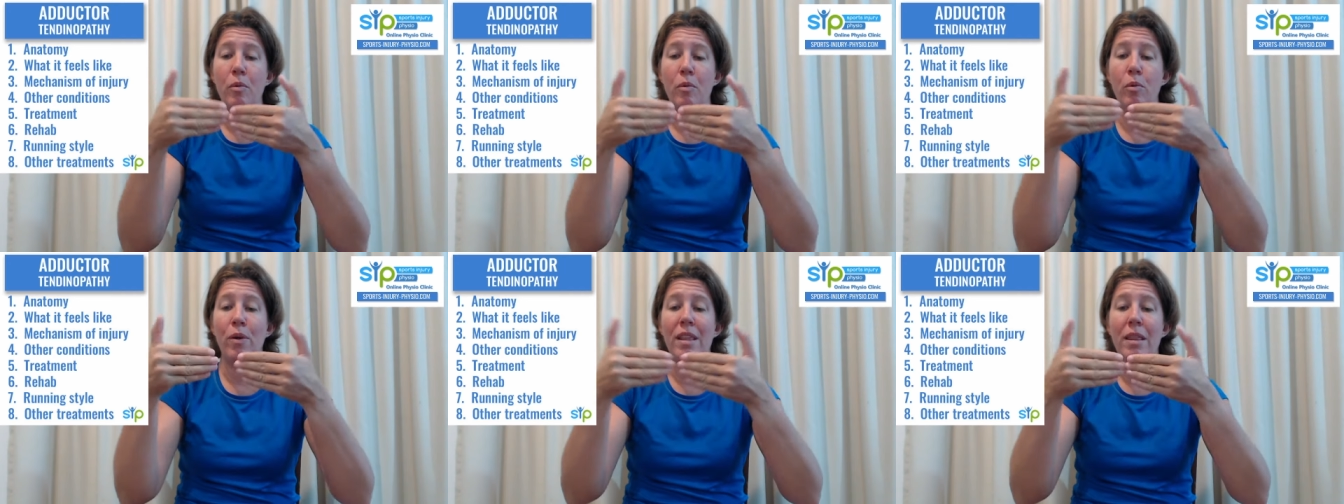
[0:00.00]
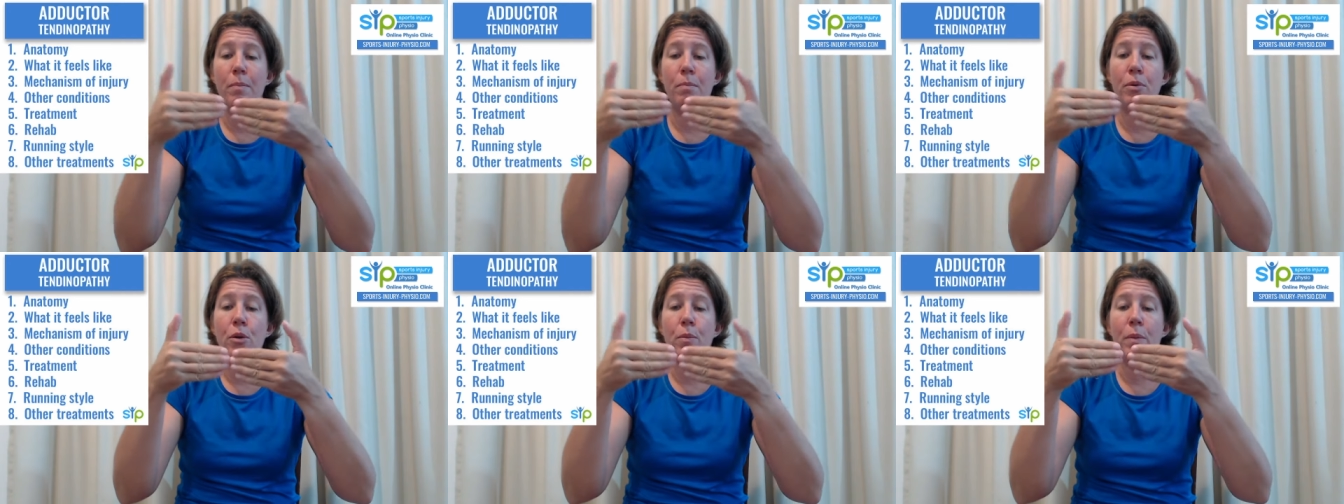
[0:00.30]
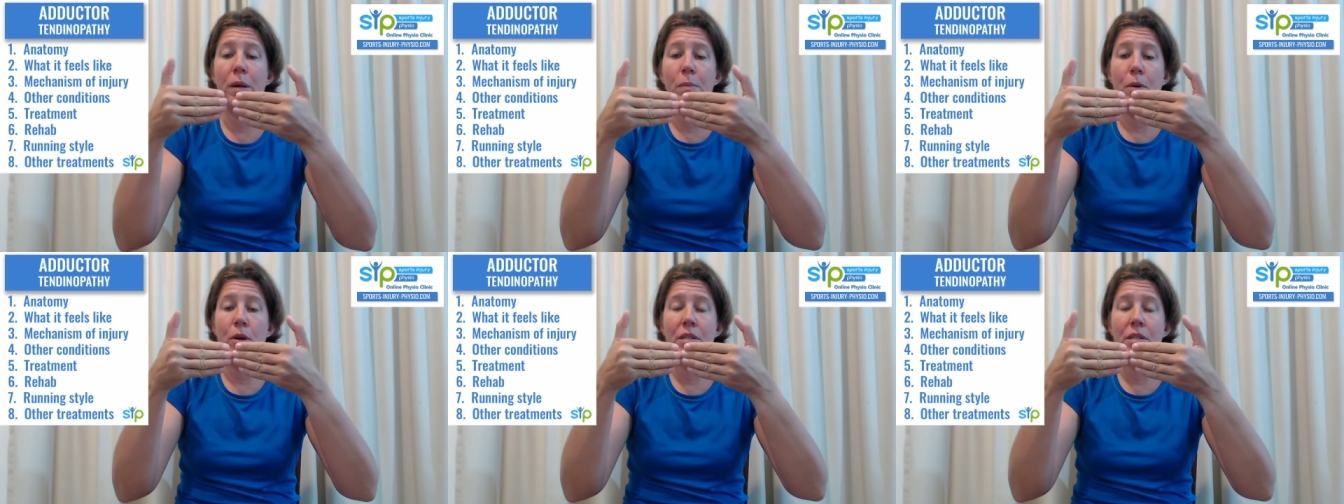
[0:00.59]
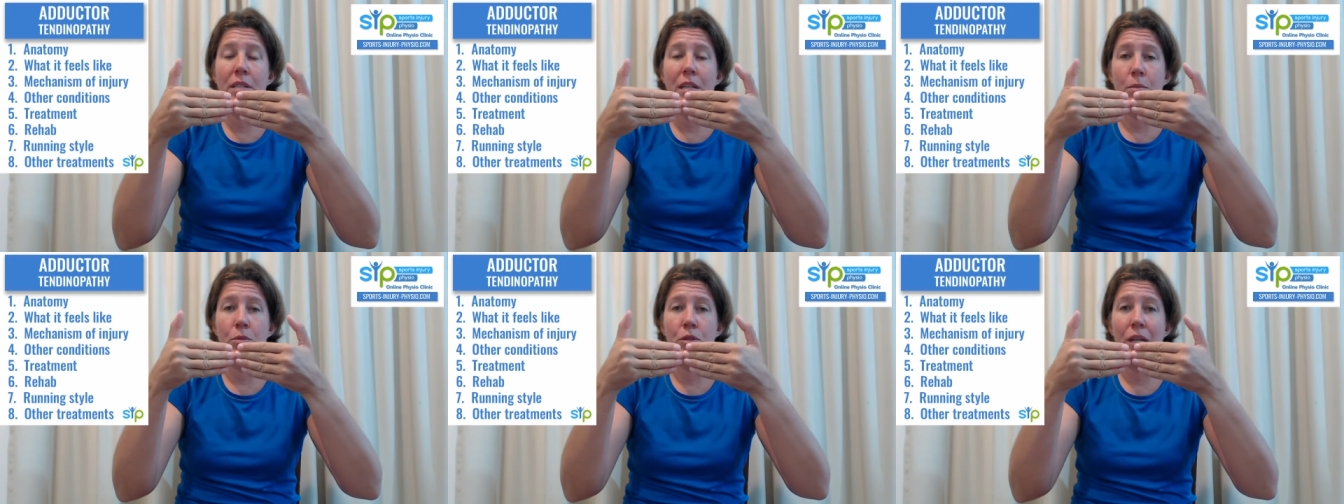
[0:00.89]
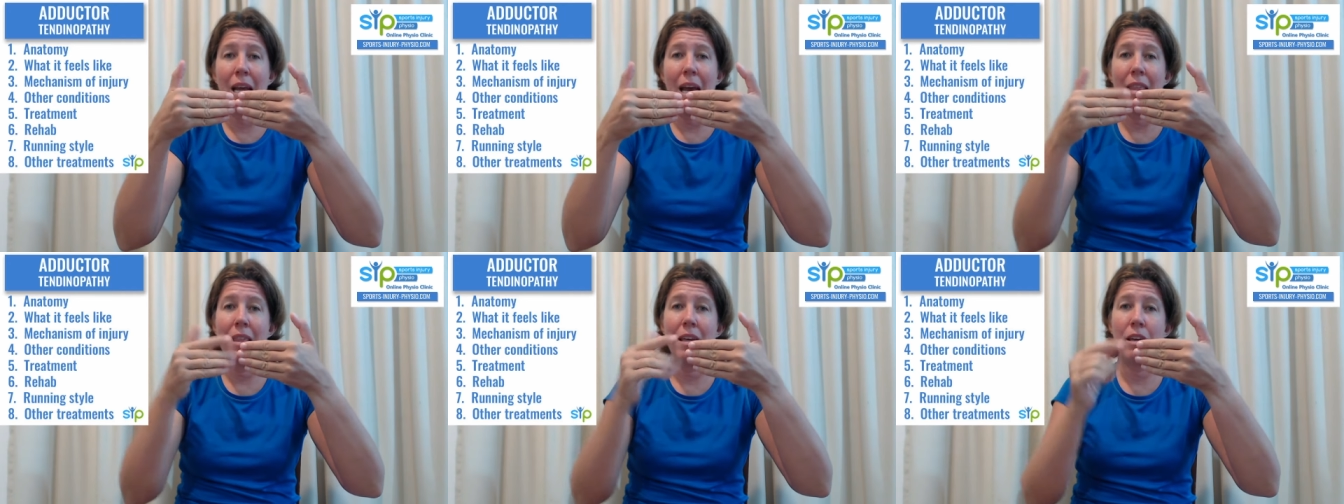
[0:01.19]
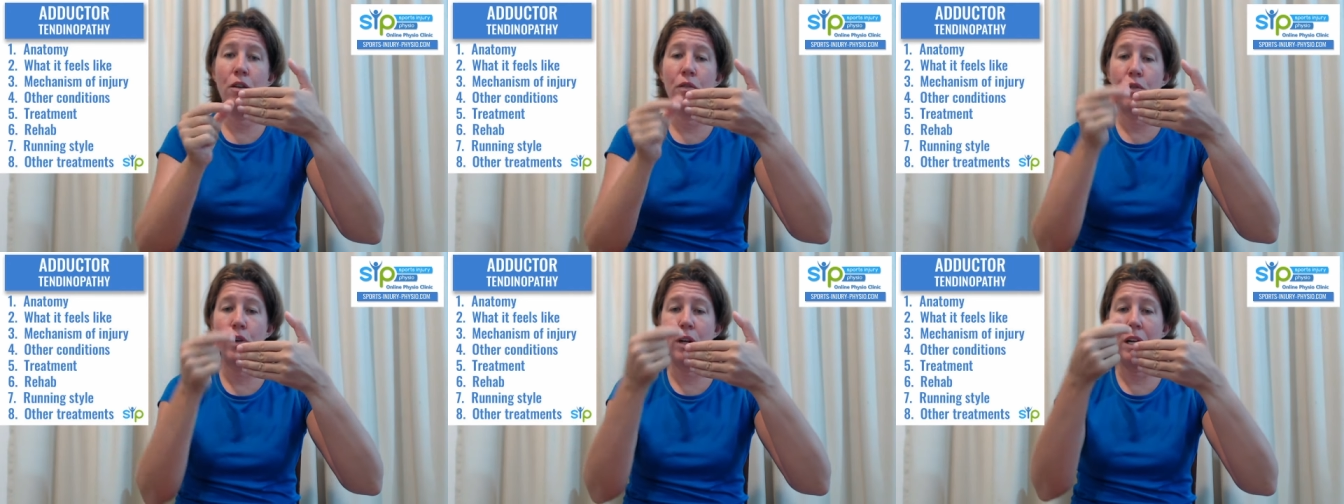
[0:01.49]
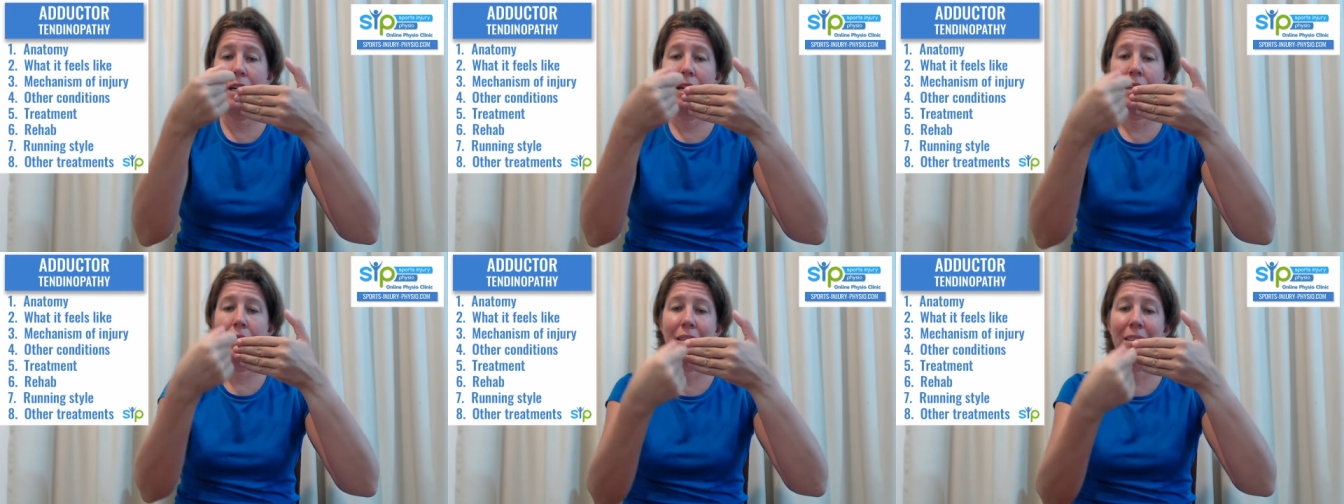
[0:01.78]
where the pubic bones come together, you've got a
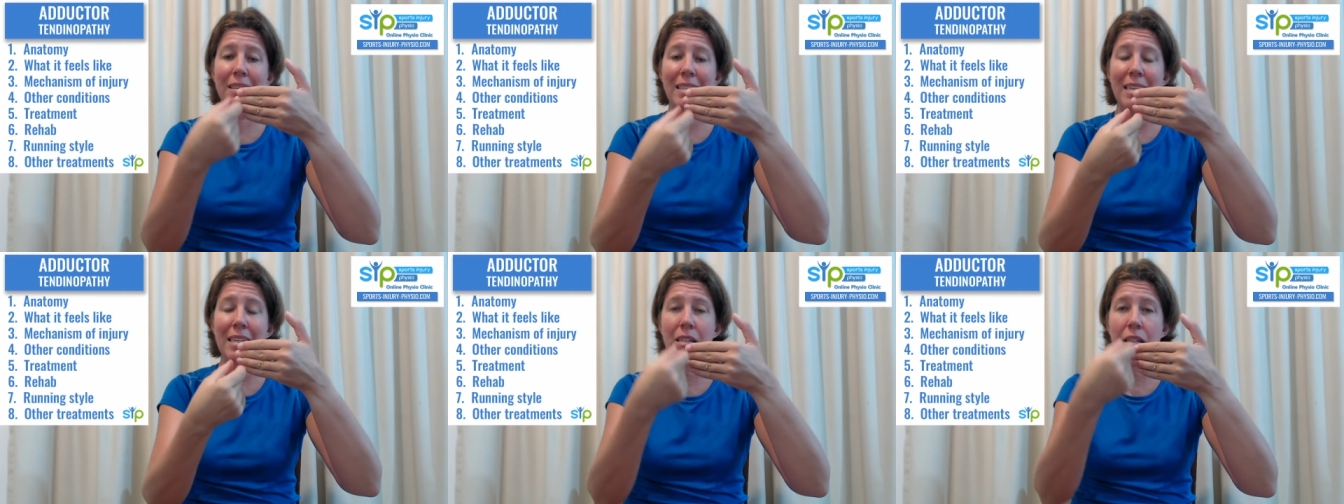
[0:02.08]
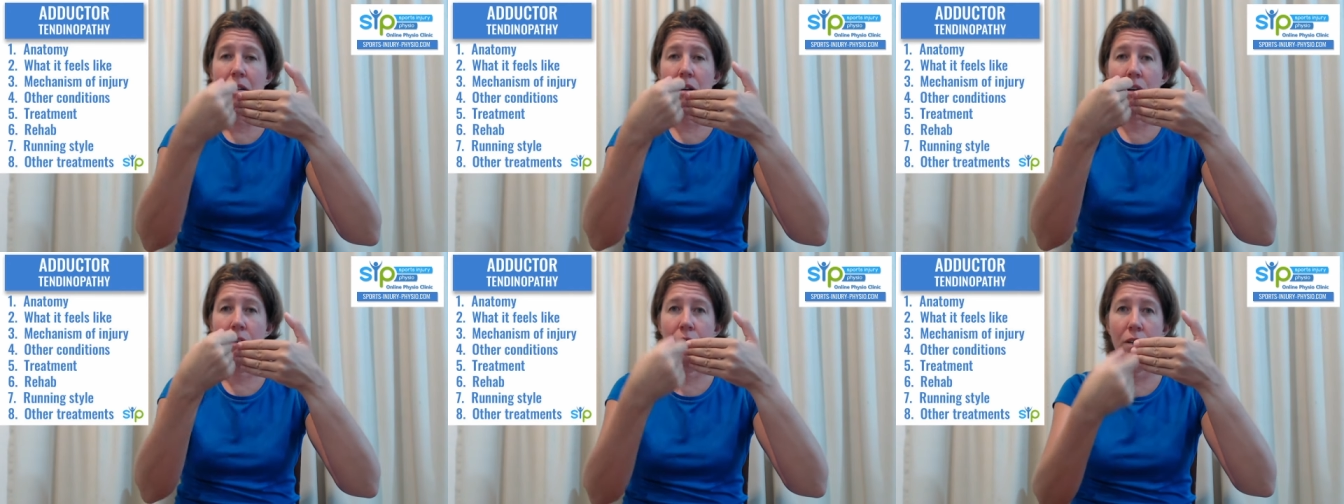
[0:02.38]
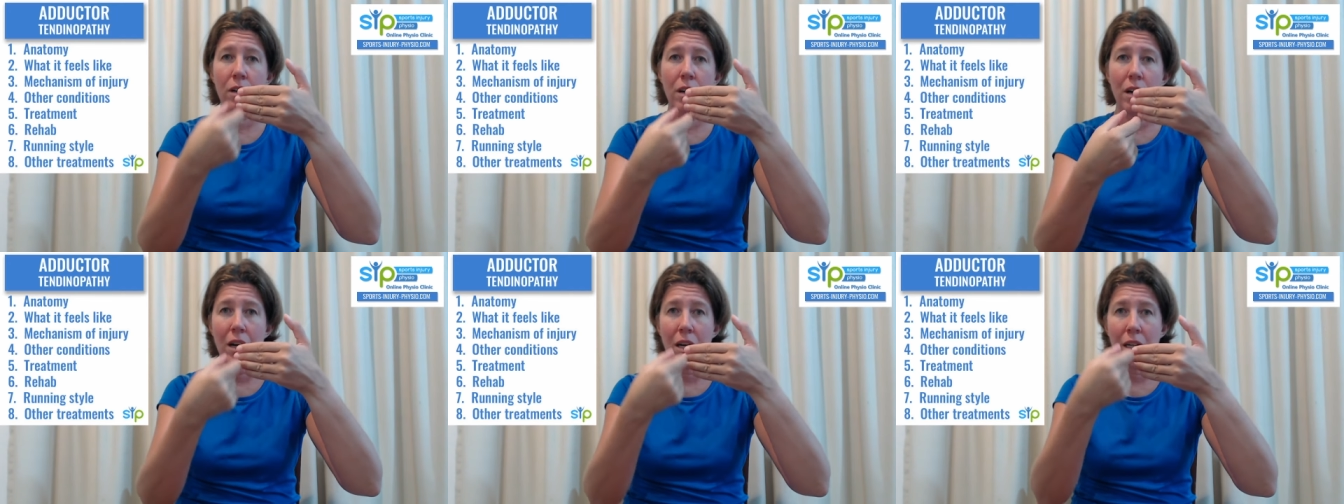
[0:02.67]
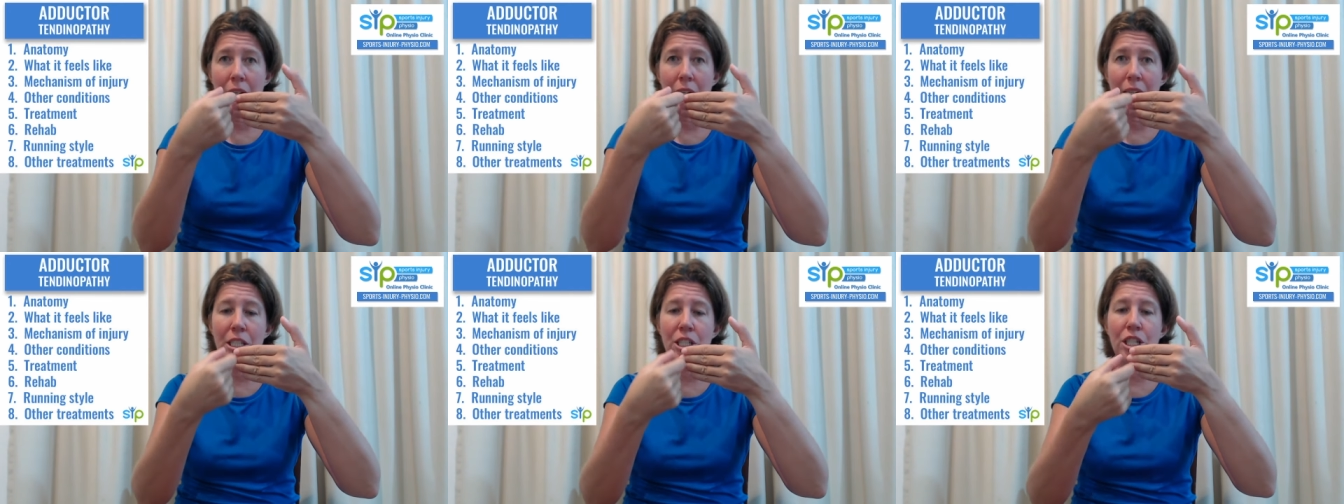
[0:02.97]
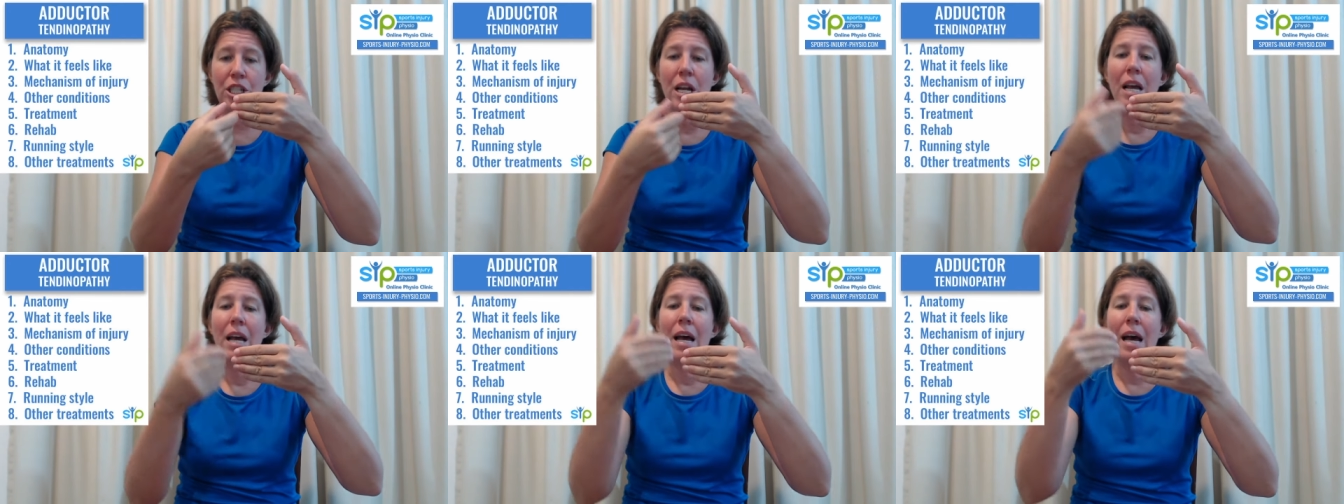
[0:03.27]
little disc of cartilage,